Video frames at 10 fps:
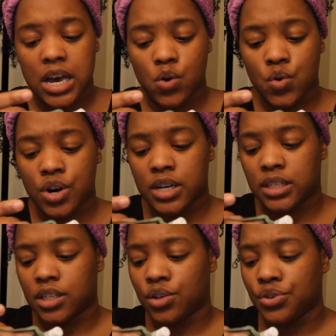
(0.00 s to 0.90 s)
or
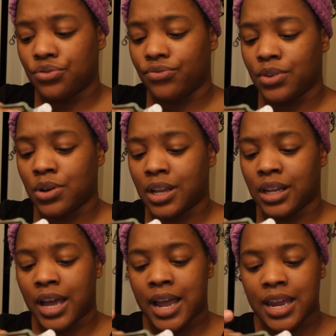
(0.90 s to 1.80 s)
until you feel a
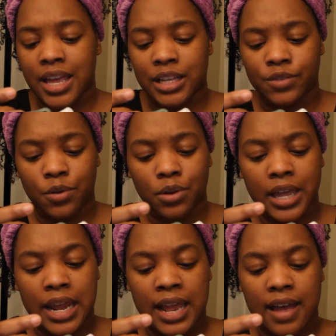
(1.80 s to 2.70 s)
light
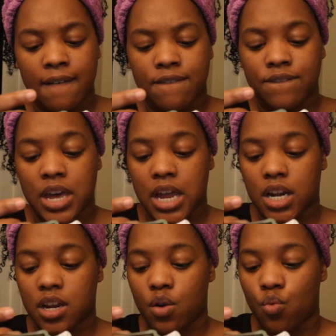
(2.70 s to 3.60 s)
exfoliating effect.